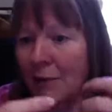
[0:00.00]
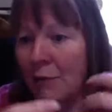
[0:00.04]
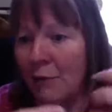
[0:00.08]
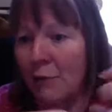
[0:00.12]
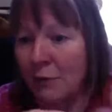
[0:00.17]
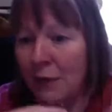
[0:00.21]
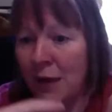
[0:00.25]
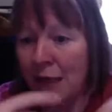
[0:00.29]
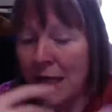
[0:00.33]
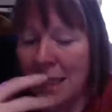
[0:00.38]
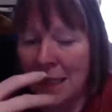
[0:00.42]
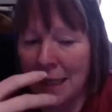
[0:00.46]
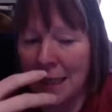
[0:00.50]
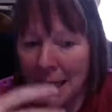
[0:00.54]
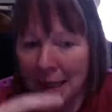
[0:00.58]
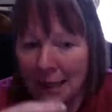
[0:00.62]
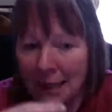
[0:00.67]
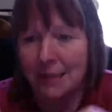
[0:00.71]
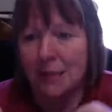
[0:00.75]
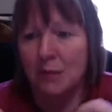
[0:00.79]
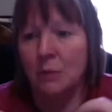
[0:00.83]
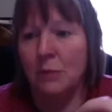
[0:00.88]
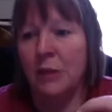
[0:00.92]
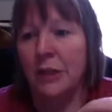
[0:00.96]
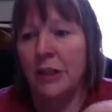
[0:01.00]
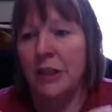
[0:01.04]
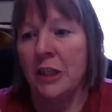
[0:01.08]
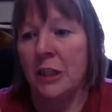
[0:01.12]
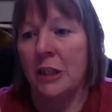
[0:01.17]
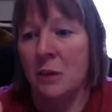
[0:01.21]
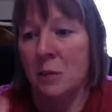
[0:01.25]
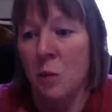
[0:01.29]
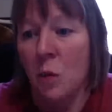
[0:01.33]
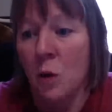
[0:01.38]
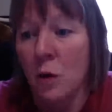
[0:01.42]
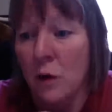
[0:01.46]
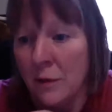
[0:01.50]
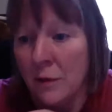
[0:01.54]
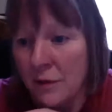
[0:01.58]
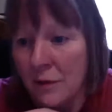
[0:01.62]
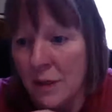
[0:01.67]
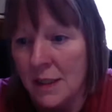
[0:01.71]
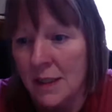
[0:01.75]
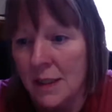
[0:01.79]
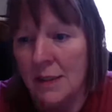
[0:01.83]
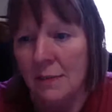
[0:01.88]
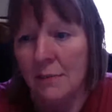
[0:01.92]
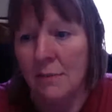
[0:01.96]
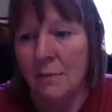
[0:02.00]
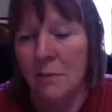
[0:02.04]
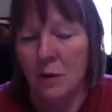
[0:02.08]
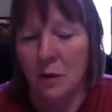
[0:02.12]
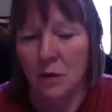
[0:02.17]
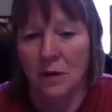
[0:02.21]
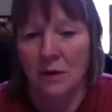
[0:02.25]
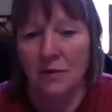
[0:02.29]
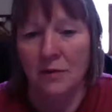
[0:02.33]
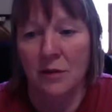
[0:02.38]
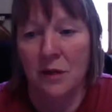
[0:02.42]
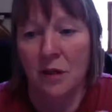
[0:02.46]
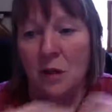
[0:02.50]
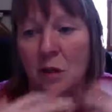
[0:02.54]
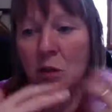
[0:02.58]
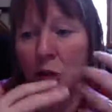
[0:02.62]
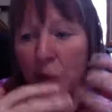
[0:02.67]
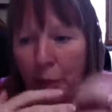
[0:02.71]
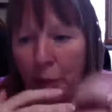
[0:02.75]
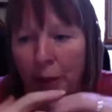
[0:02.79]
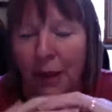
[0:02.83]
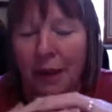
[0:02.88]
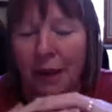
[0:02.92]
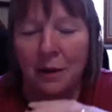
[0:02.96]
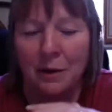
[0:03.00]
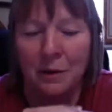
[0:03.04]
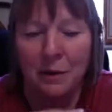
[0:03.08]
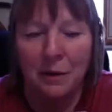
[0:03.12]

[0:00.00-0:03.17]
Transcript: phoenix, which is one of the symbols of Scorpio